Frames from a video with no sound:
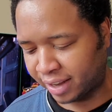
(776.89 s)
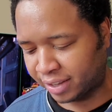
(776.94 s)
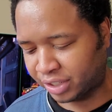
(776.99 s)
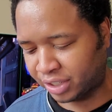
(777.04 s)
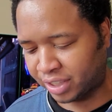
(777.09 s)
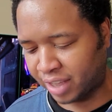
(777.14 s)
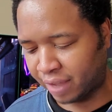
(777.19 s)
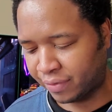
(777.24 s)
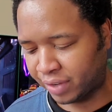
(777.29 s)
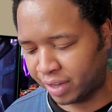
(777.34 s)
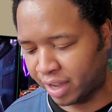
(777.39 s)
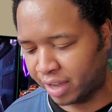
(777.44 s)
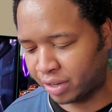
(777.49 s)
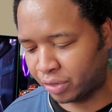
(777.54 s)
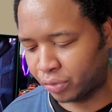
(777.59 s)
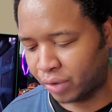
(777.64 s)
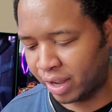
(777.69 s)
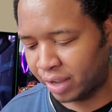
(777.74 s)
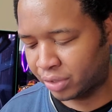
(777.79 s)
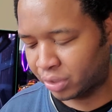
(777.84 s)
I just haven't
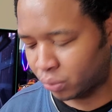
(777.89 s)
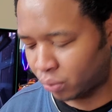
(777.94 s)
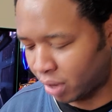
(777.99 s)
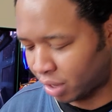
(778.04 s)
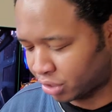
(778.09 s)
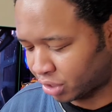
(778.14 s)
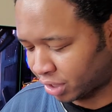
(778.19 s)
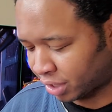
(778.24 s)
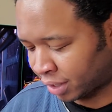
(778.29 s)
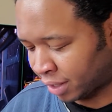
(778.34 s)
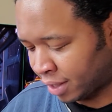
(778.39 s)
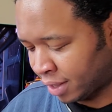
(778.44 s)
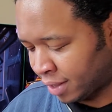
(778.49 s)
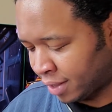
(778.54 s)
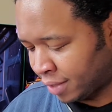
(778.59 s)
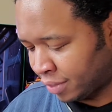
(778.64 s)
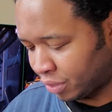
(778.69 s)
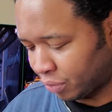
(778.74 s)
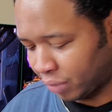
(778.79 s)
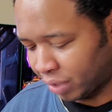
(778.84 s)
gotten around to watching
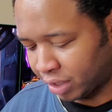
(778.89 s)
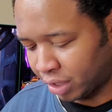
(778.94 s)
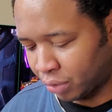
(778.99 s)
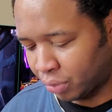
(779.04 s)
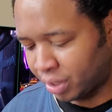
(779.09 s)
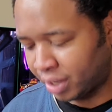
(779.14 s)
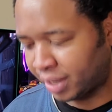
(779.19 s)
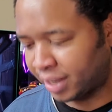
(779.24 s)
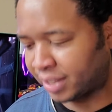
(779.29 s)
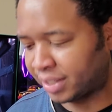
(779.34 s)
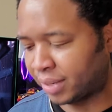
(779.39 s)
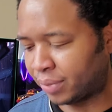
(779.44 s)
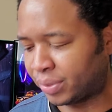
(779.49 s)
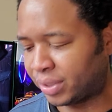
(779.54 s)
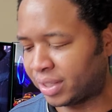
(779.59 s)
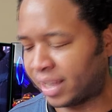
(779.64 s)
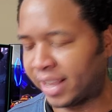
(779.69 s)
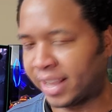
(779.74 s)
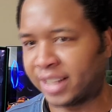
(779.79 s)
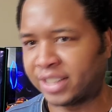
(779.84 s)
Reloaded because
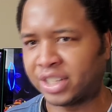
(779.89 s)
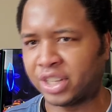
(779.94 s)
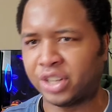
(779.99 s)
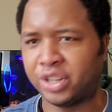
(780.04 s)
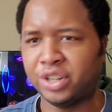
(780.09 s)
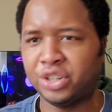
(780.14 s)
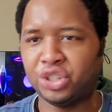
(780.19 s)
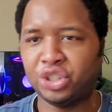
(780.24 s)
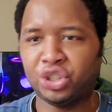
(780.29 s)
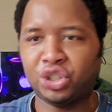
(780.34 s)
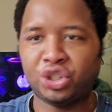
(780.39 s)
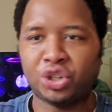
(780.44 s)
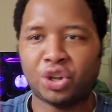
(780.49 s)
it was like, it's a good